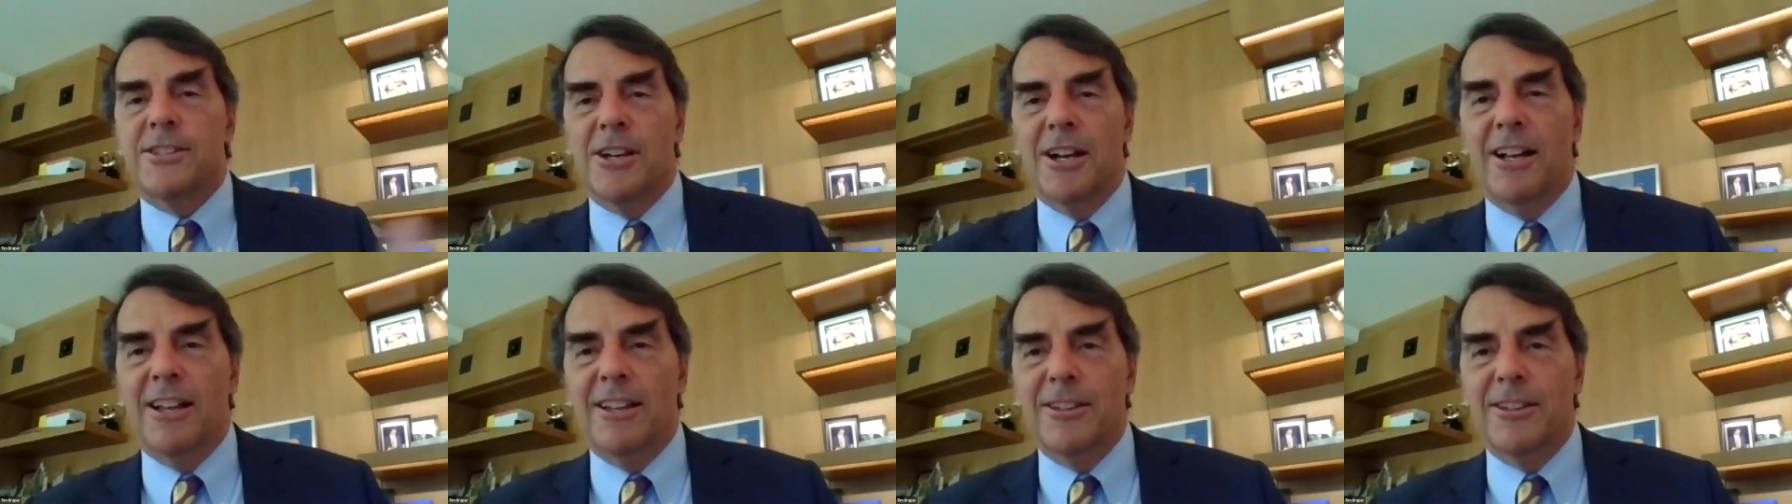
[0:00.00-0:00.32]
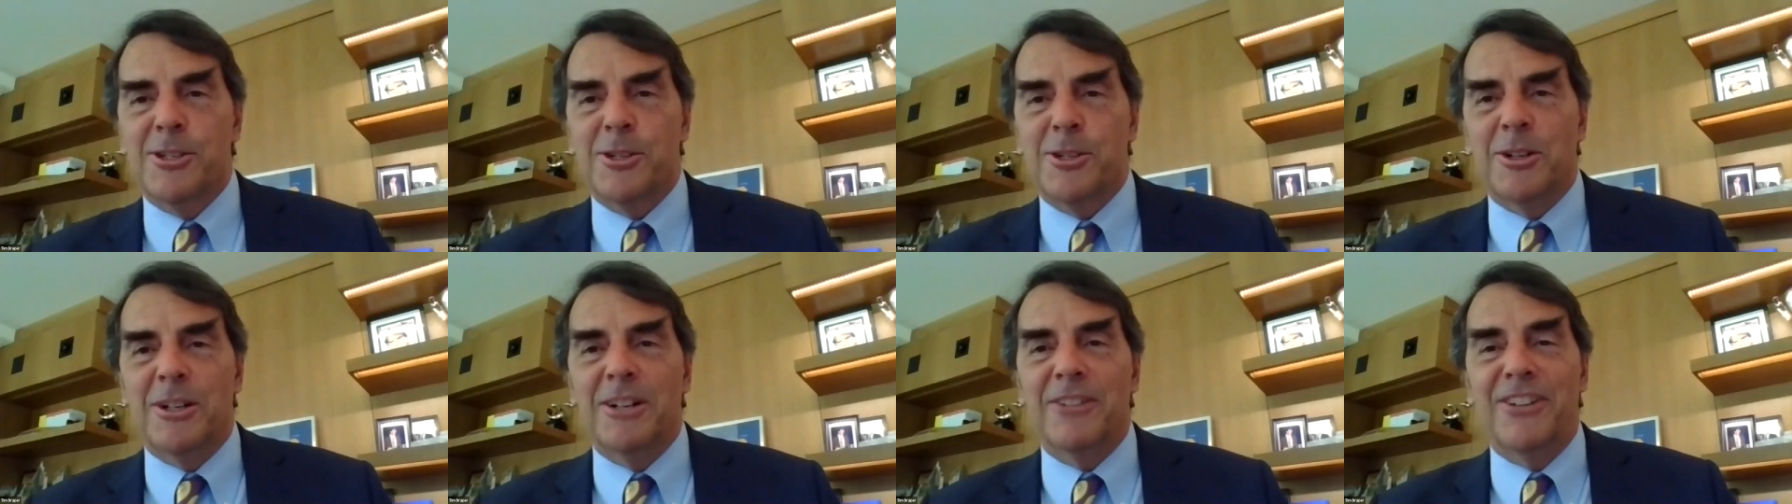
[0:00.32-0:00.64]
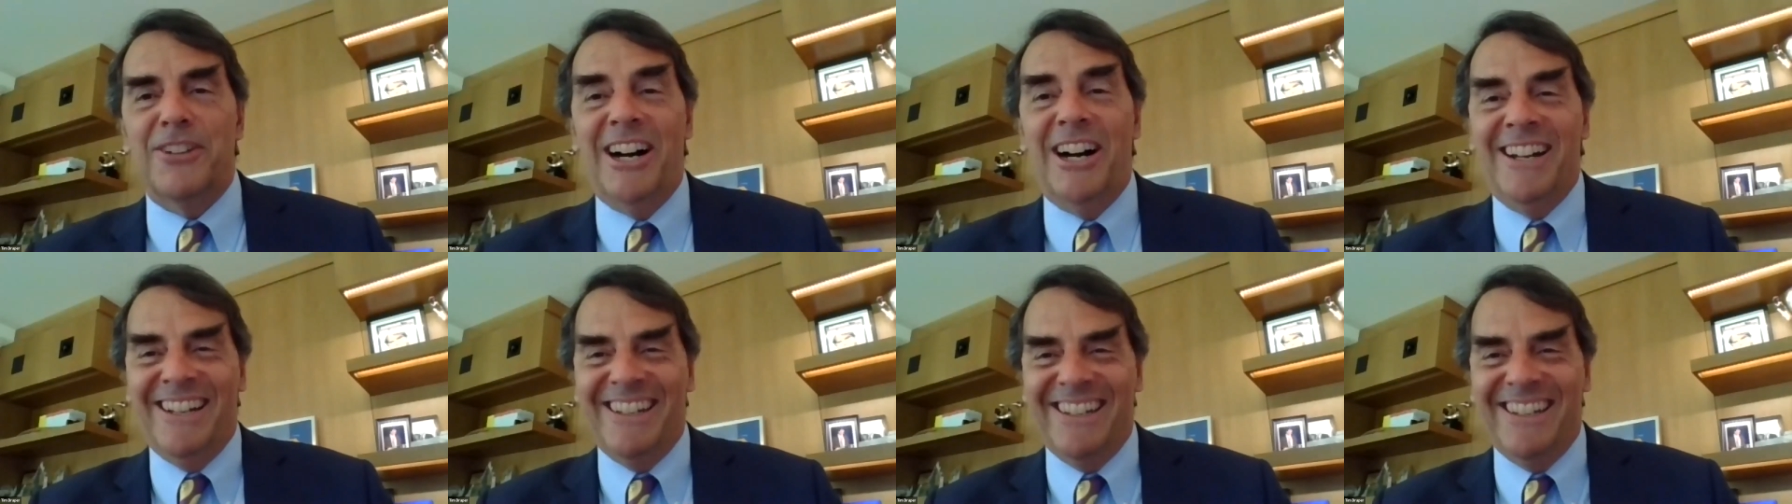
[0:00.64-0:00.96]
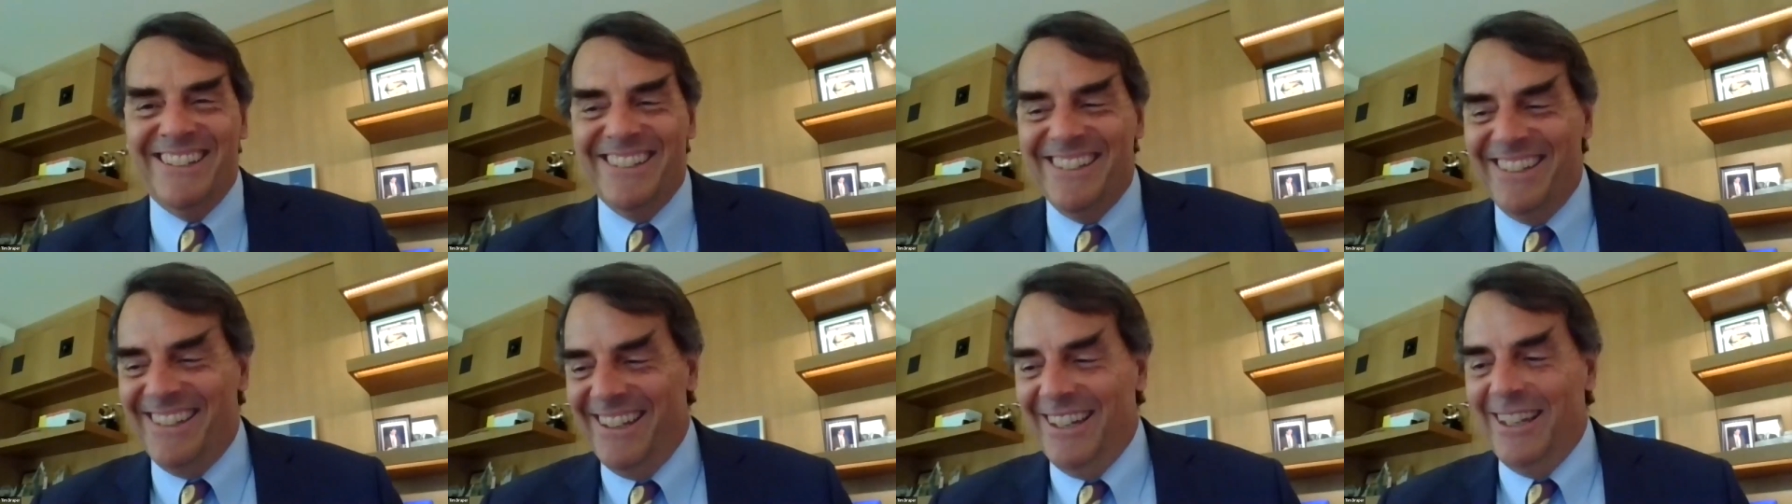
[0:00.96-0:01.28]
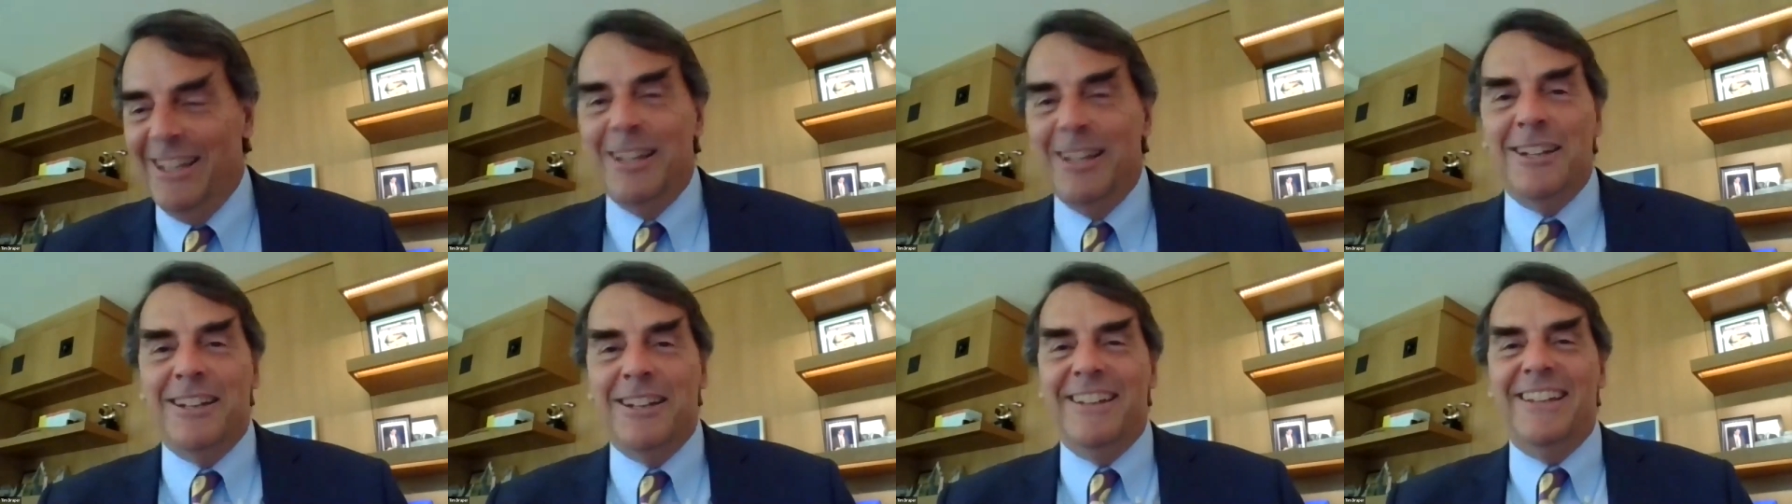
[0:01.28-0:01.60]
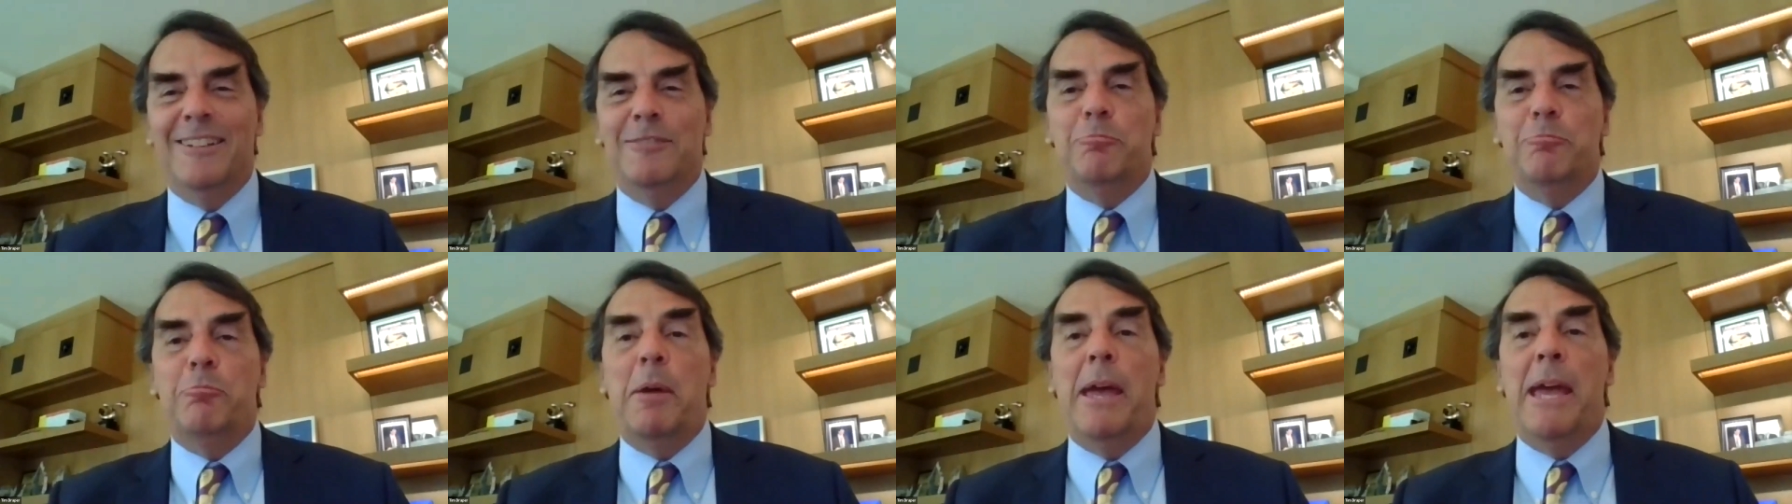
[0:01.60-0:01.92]
all sort of
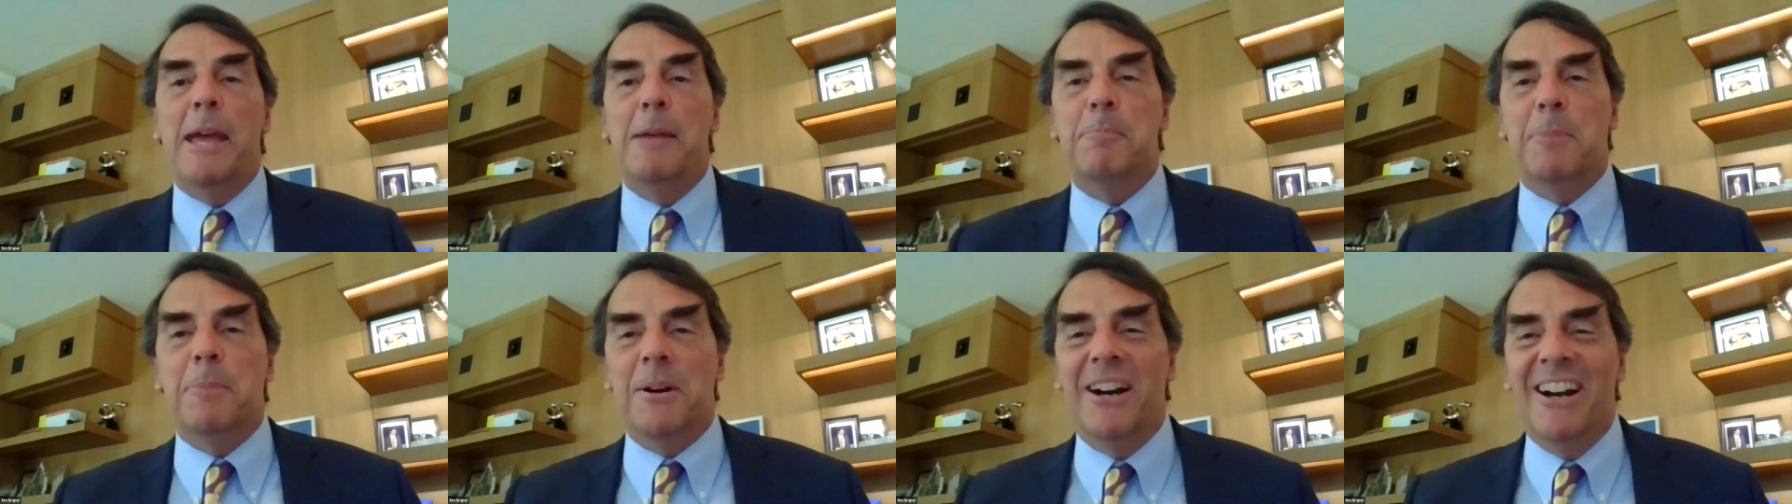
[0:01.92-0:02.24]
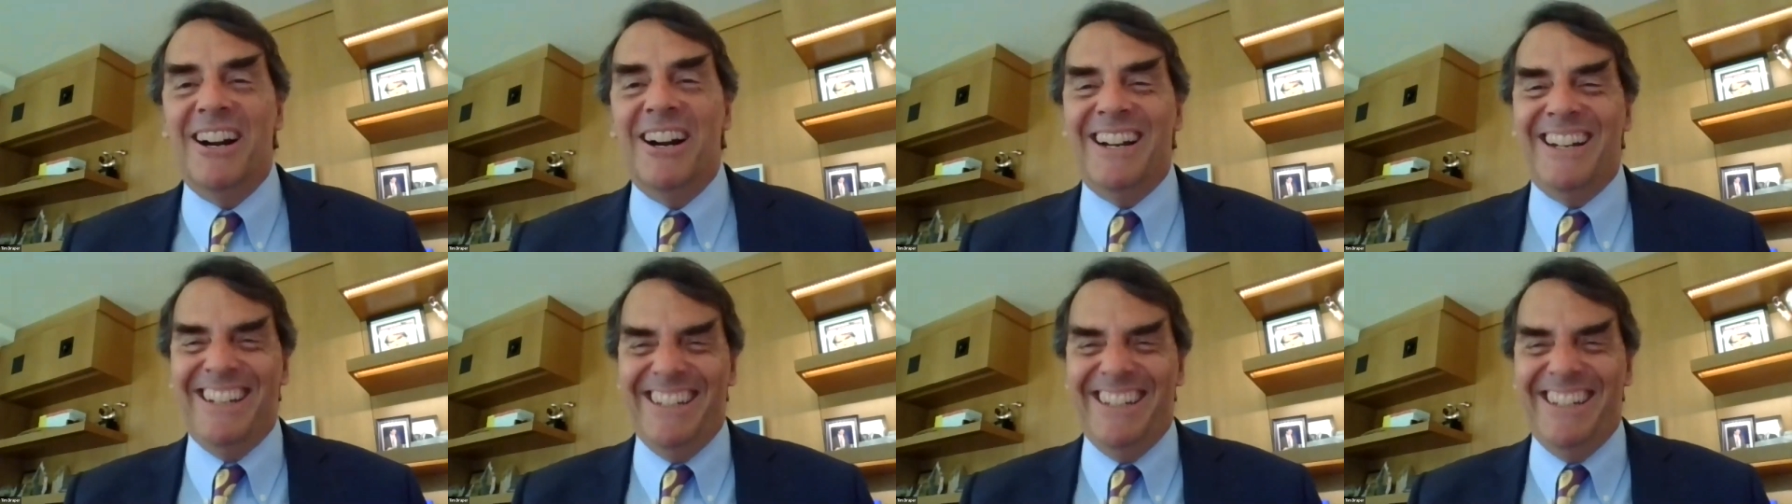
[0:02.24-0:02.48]
in paper.